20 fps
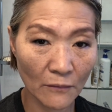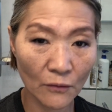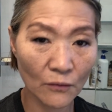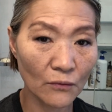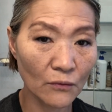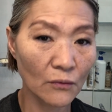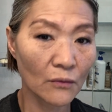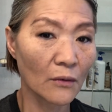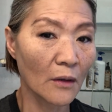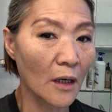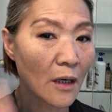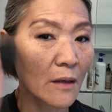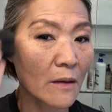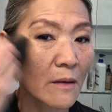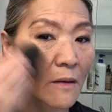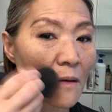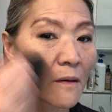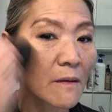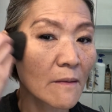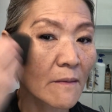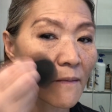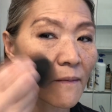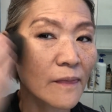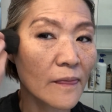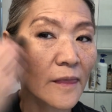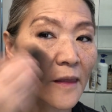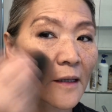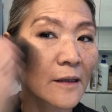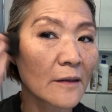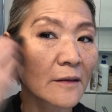Whoa.
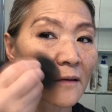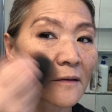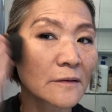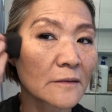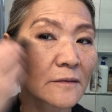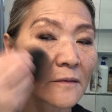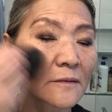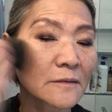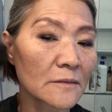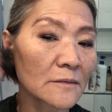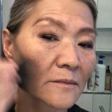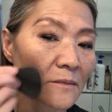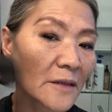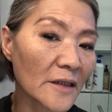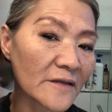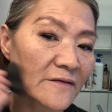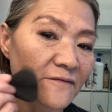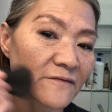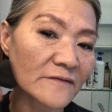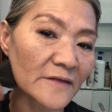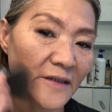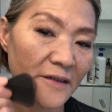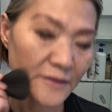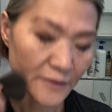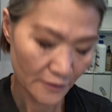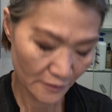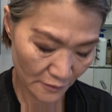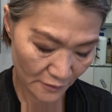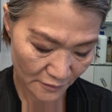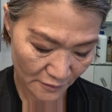My
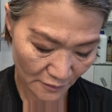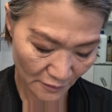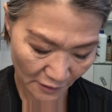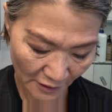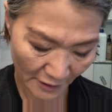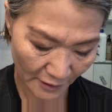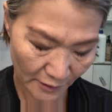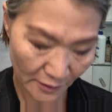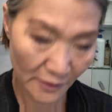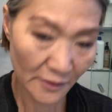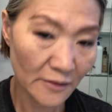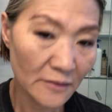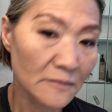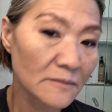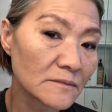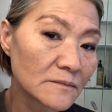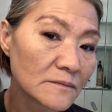face is like...